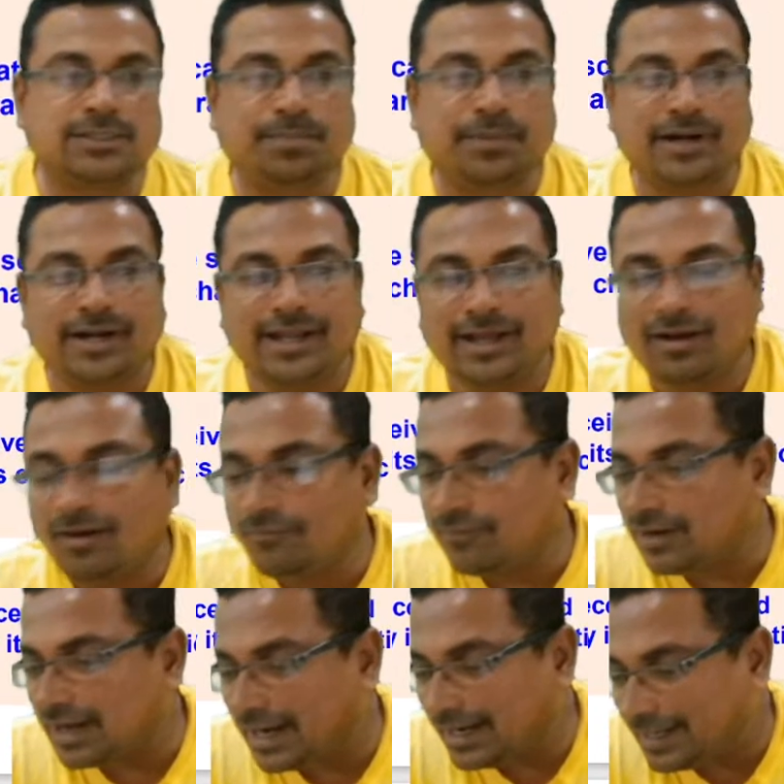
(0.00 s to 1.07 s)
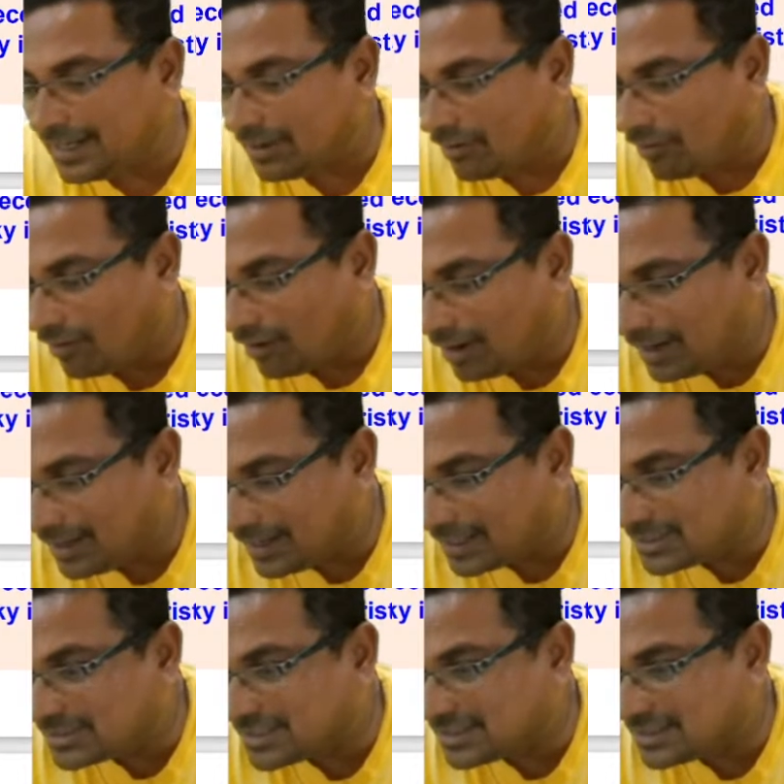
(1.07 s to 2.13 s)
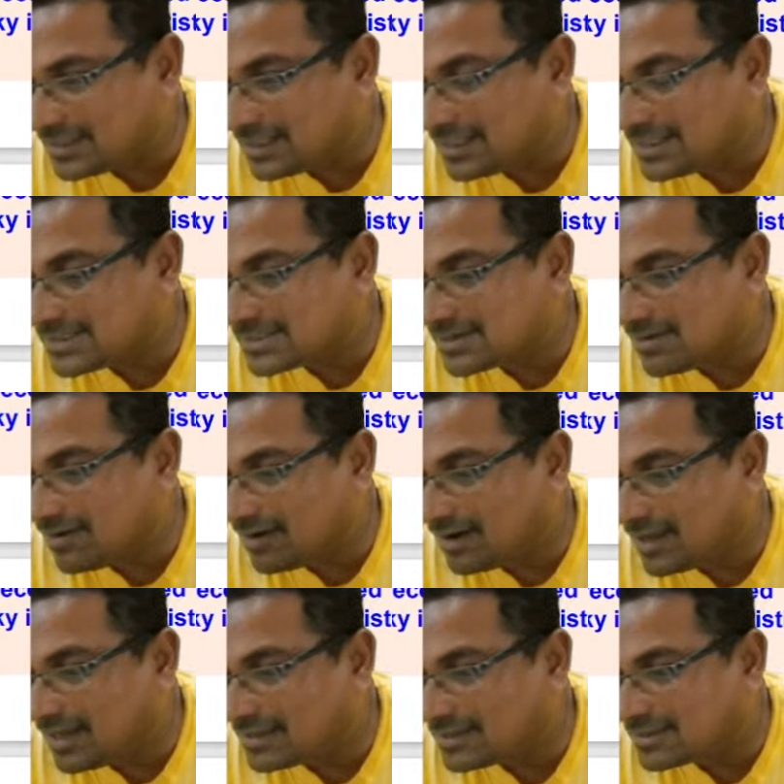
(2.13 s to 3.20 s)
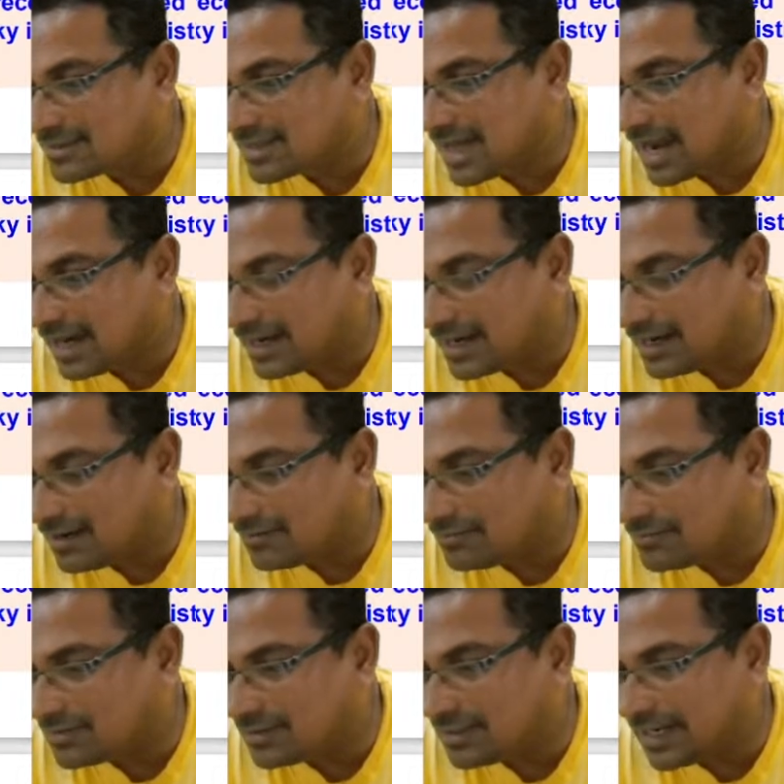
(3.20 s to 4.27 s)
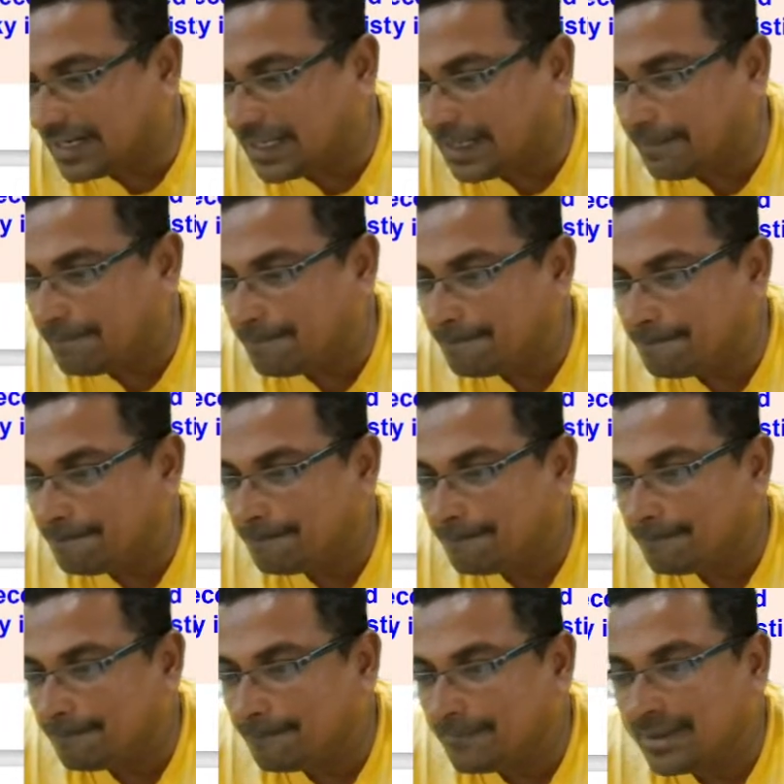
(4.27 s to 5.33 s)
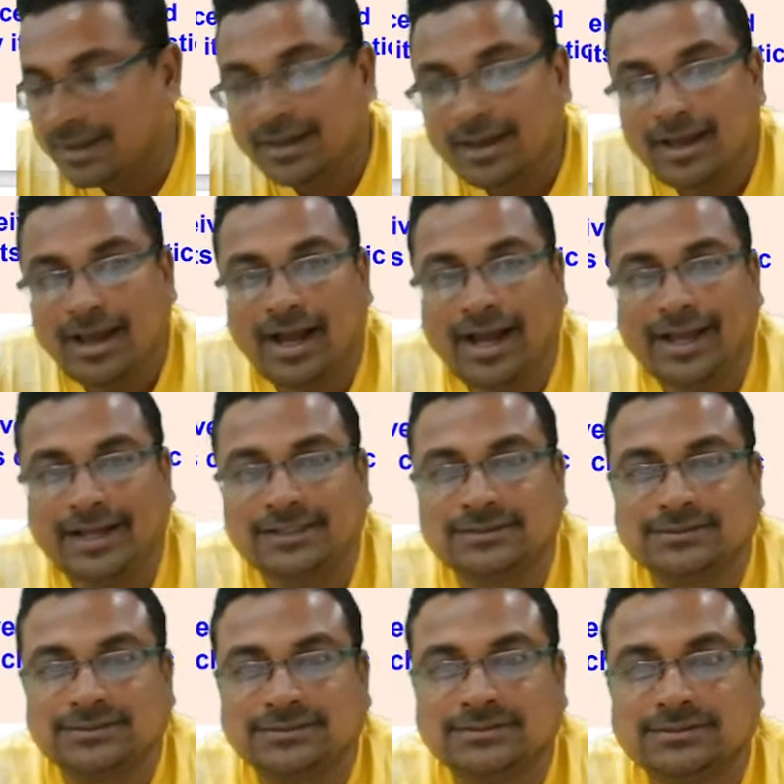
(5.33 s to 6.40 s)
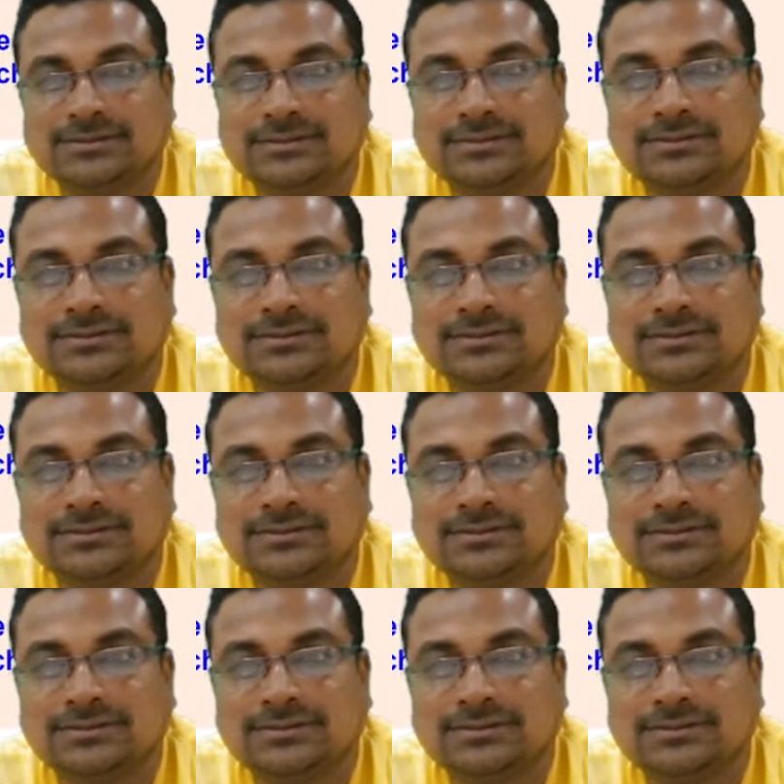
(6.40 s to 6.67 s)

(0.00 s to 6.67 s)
Spreading of light in all direction, that is called as scattering of the light. And